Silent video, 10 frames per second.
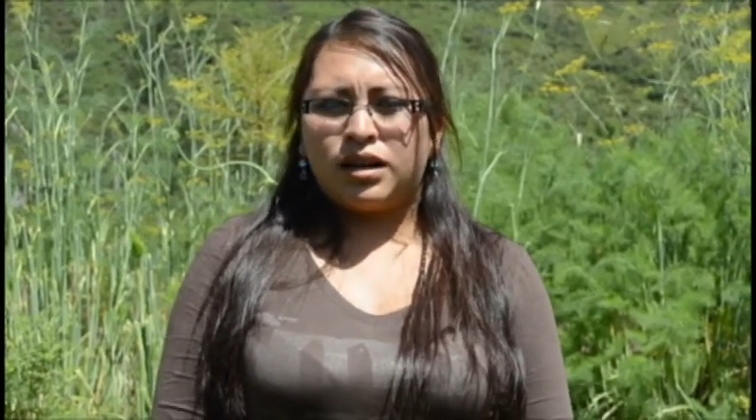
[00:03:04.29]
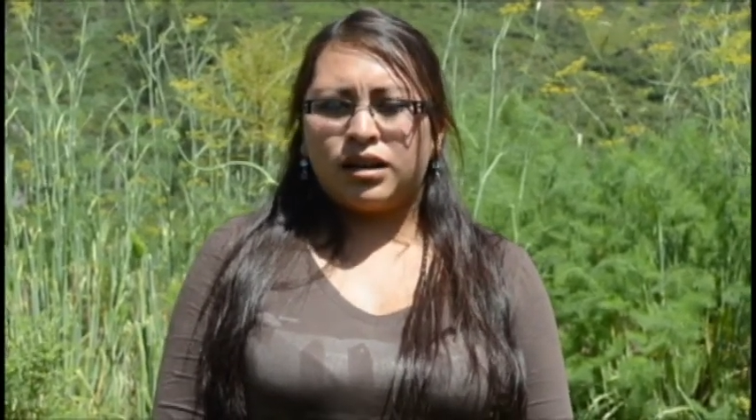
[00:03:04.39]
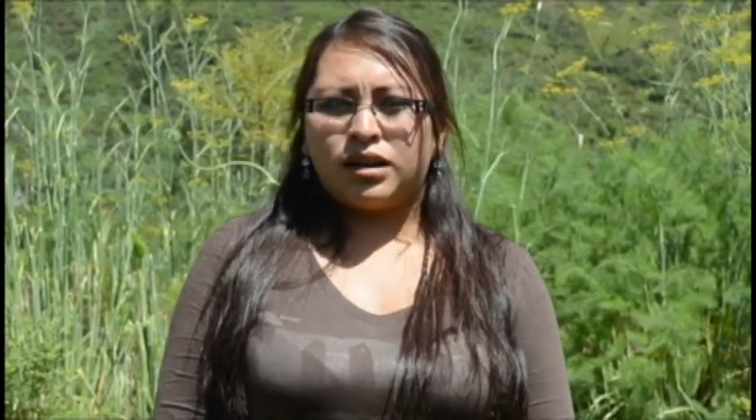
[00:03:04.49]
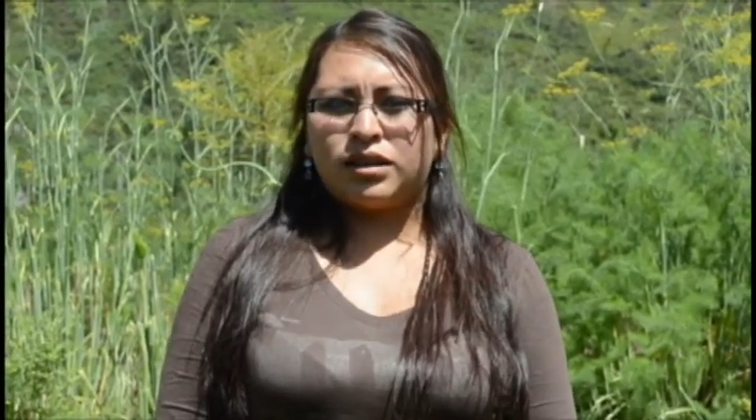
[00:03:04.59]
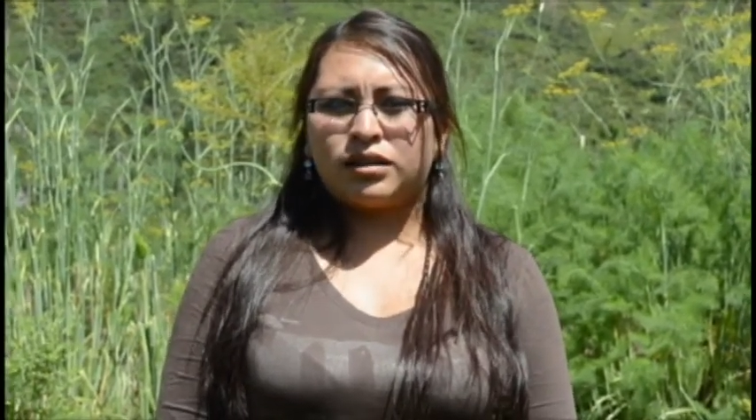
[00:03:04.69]

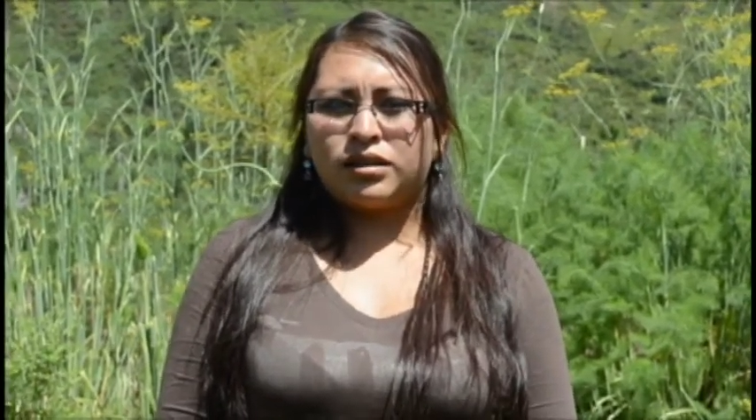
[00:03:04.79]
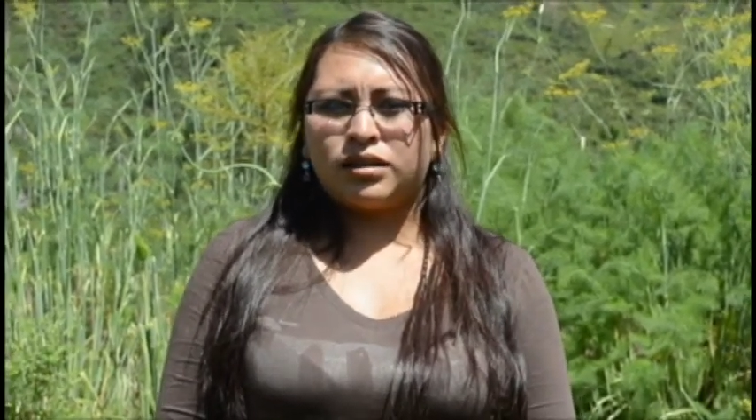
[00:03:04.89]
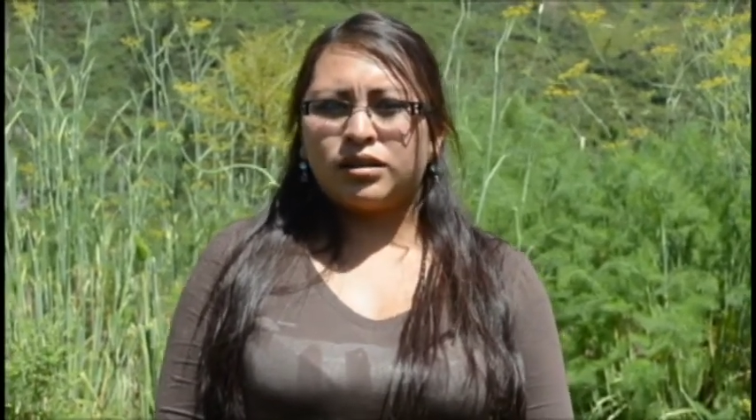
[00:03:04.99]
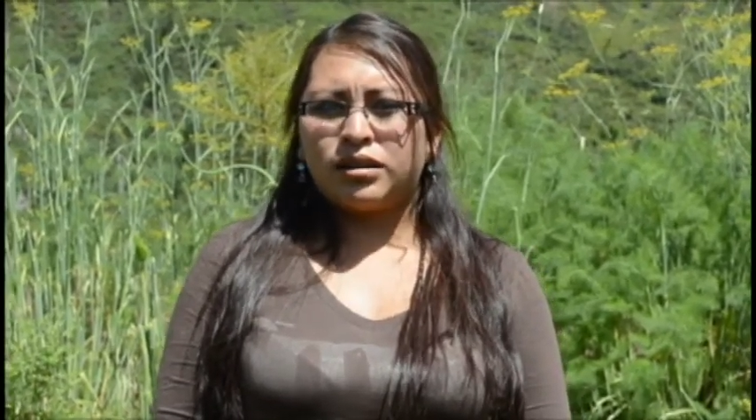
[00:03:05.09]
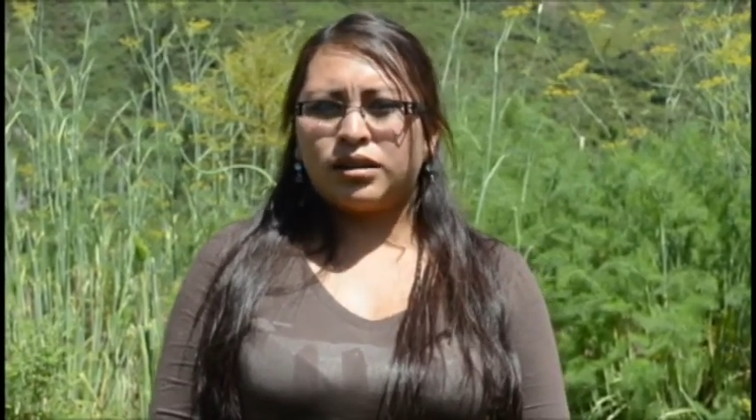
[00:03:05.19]
and
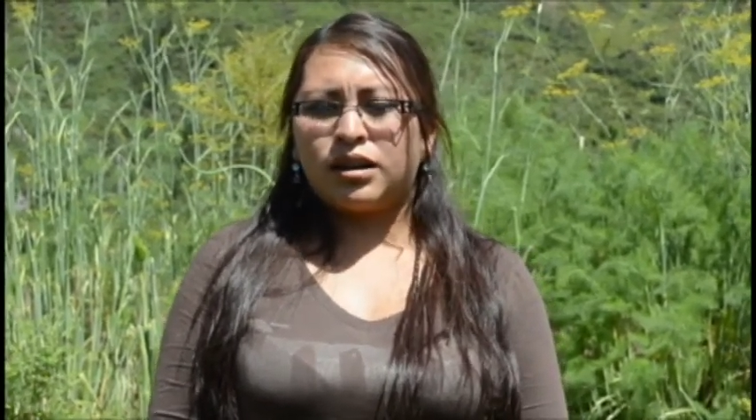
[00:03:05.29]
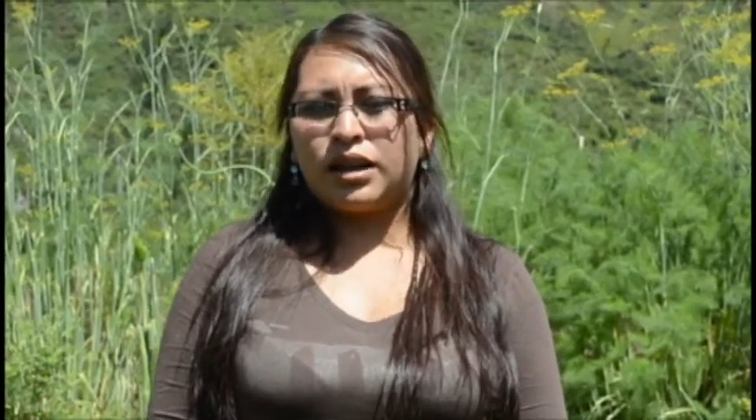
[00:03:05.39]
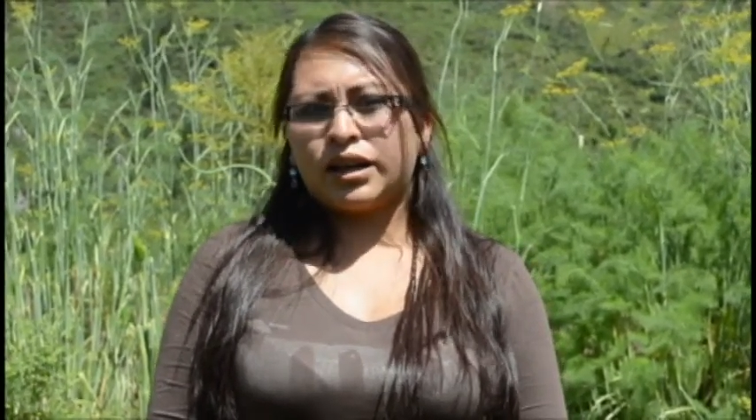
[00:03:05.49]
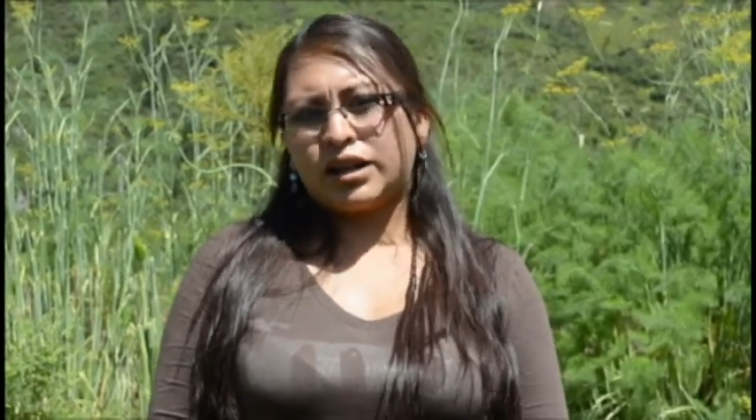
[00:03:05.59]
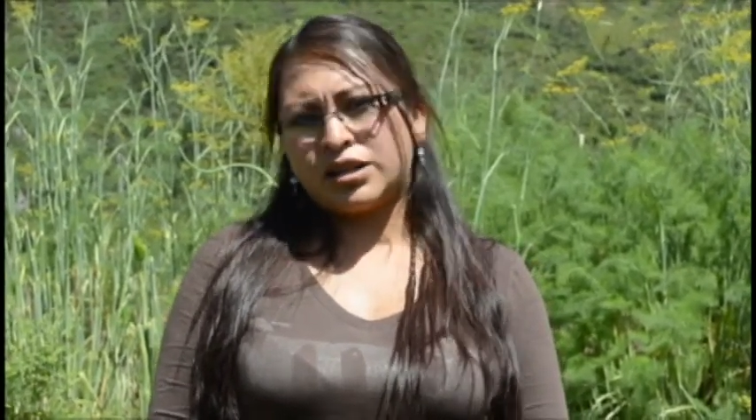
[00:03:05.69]

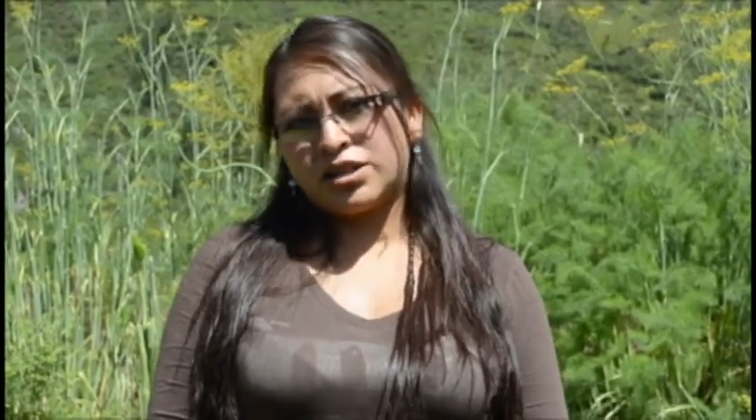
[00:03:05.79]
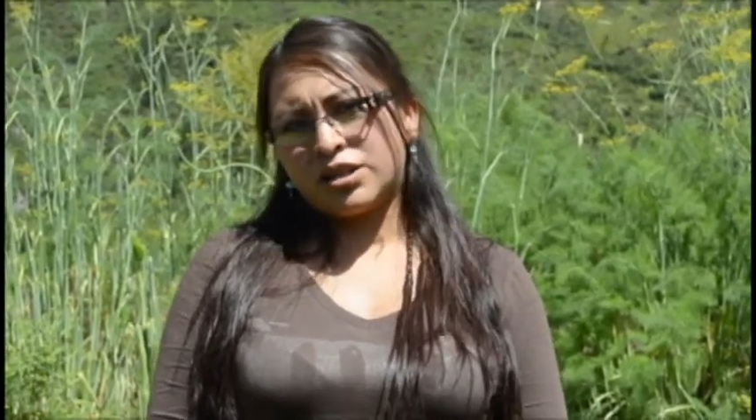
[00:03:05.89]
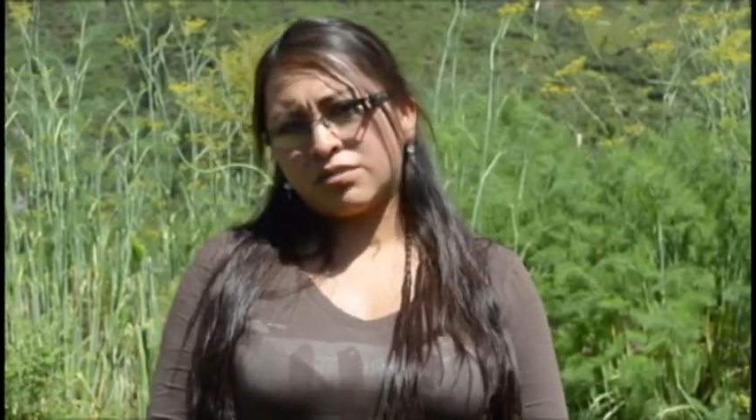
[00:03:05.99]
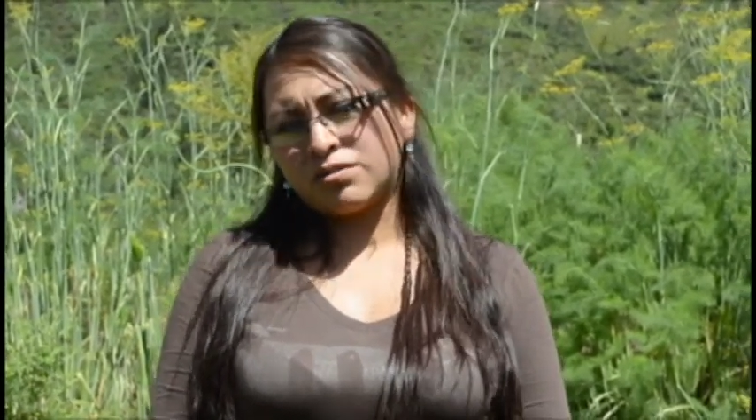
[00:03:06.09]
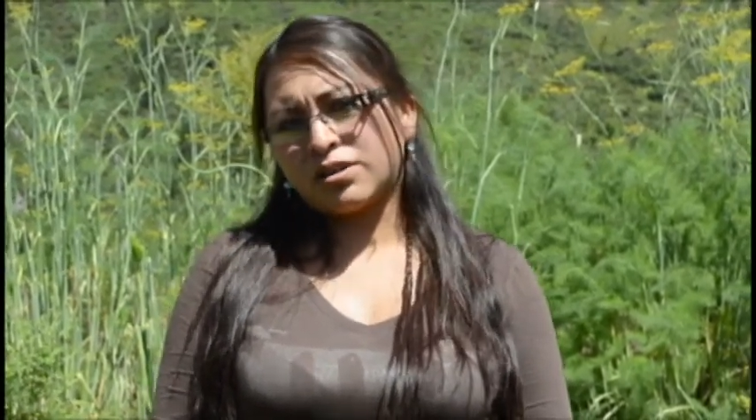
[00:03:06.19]
like
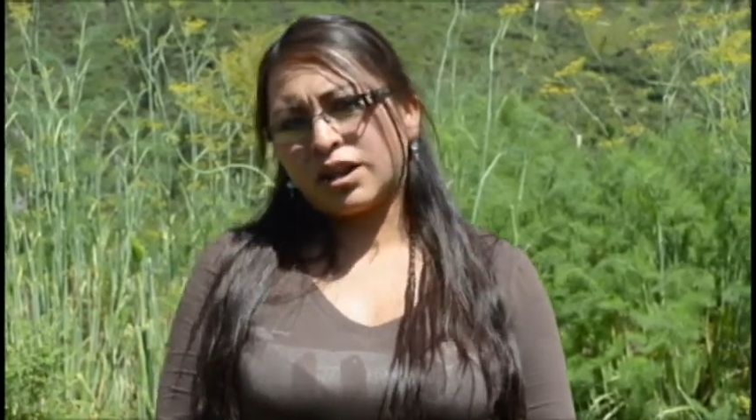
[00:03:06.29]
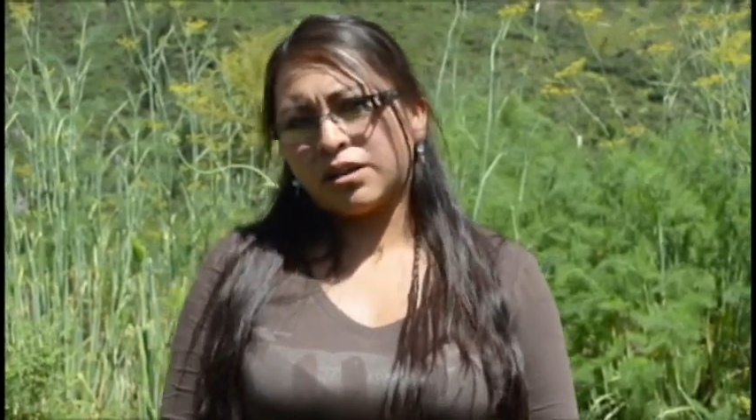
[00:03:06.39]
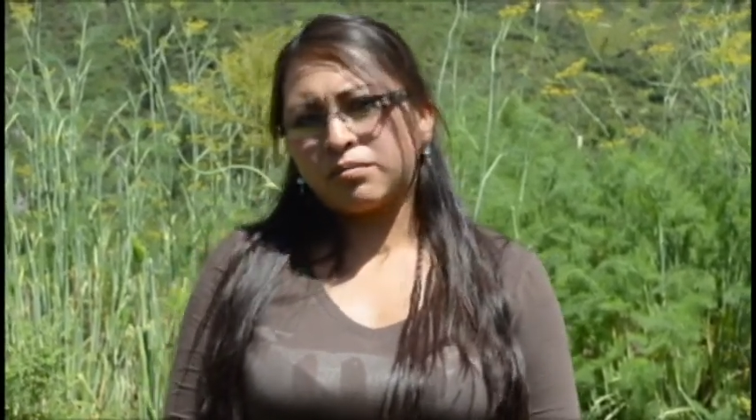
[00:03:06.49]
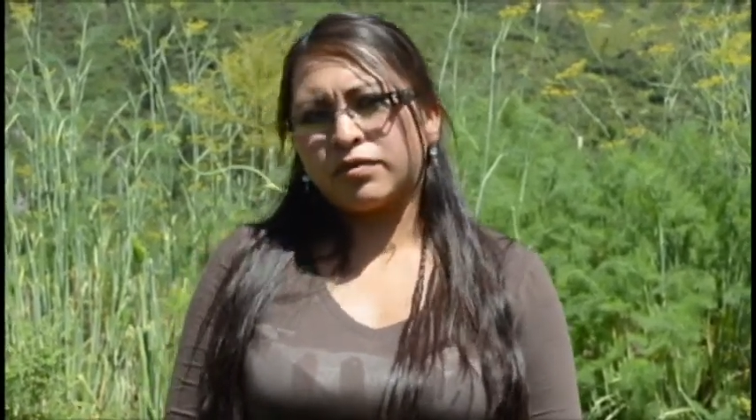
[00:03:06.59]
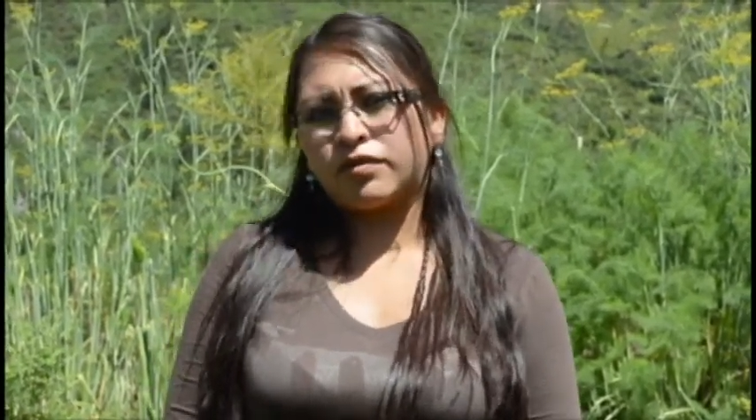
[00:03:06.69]
Jesus
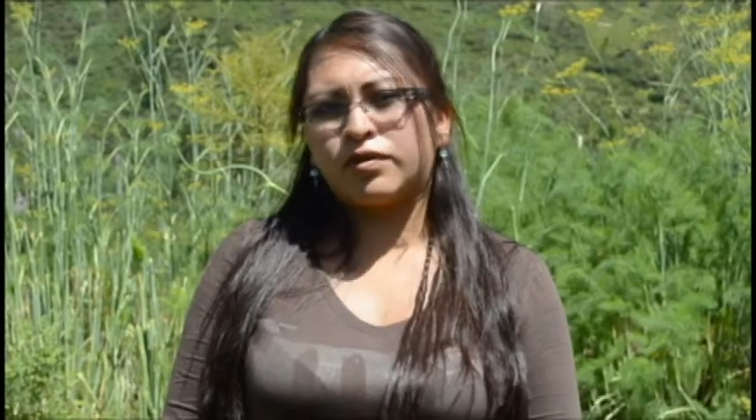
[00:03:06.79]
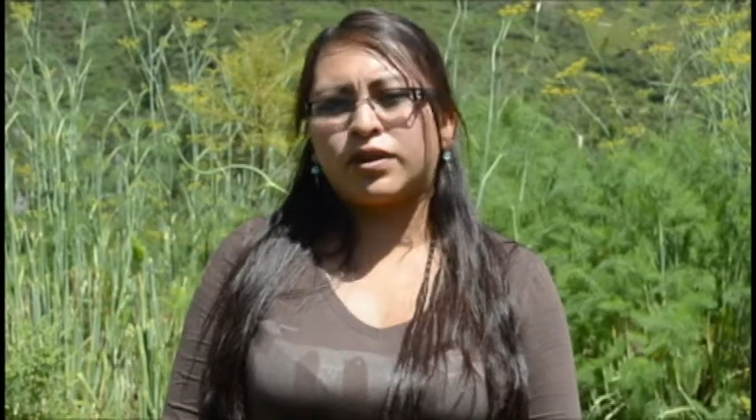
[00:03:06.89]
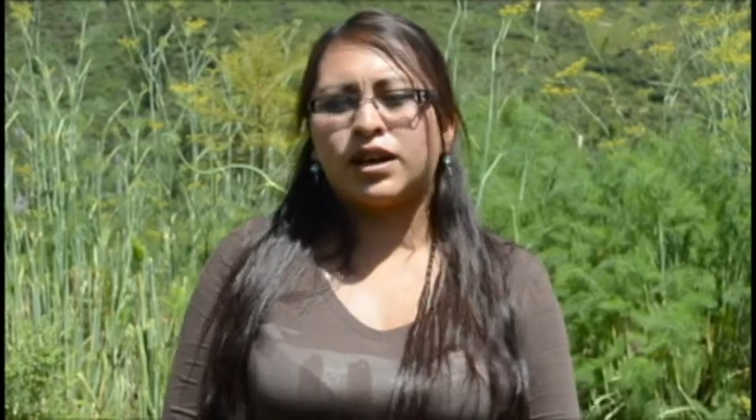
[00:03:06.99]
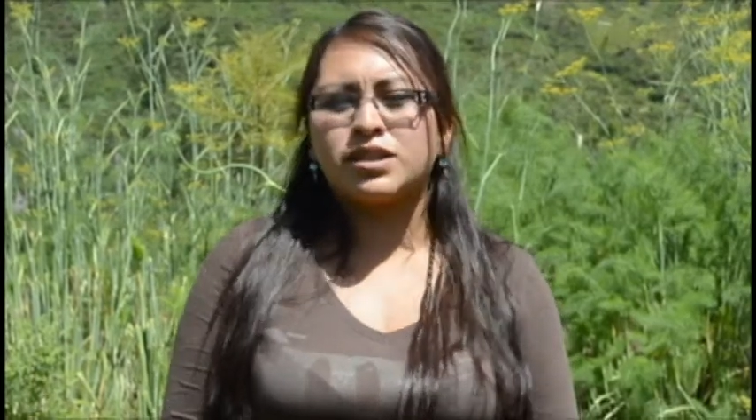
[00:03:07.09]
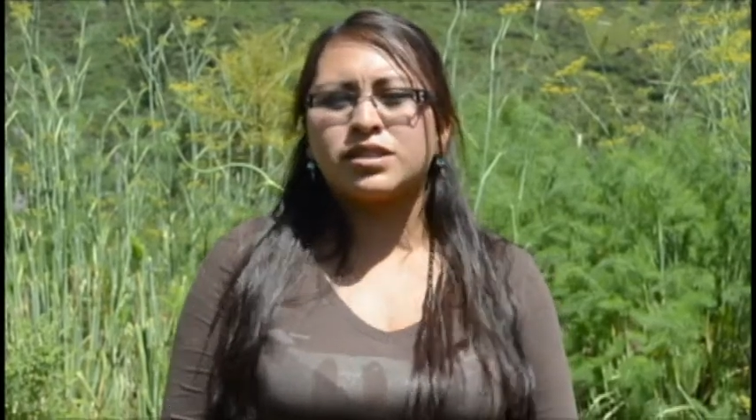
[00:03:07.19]
came for
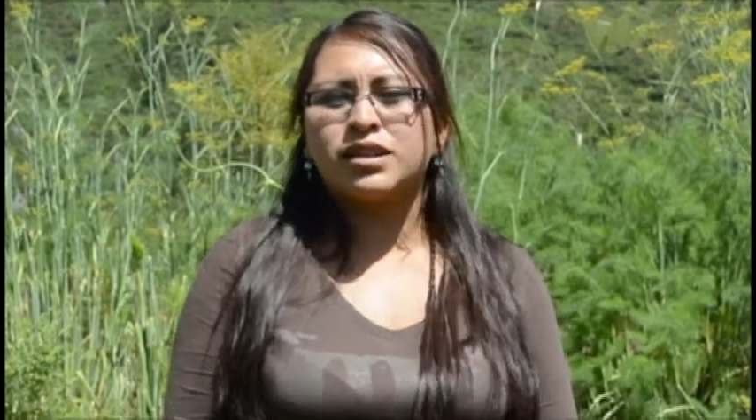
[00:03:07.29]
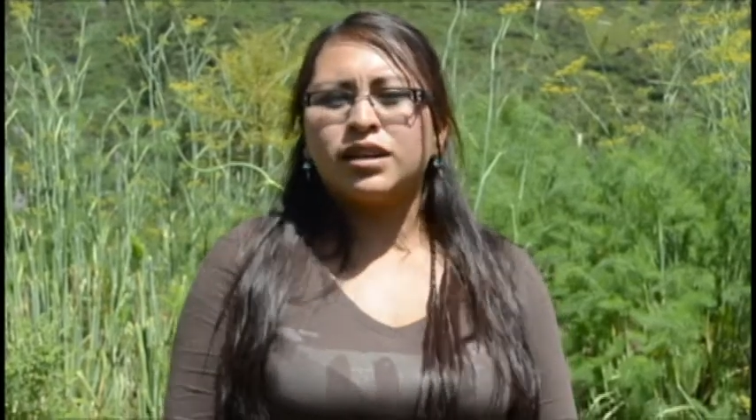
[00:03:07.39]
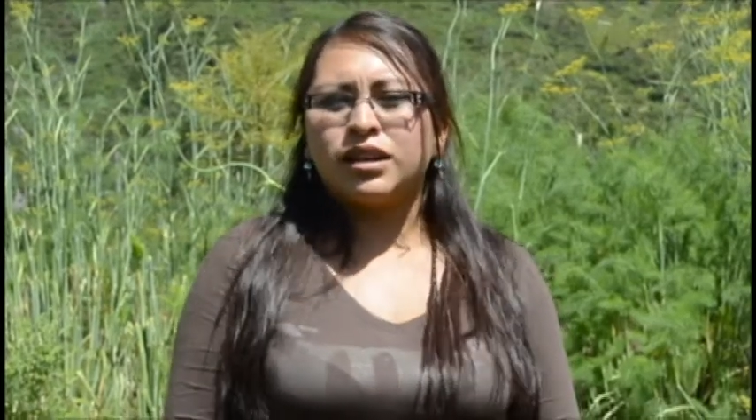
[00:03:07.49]
us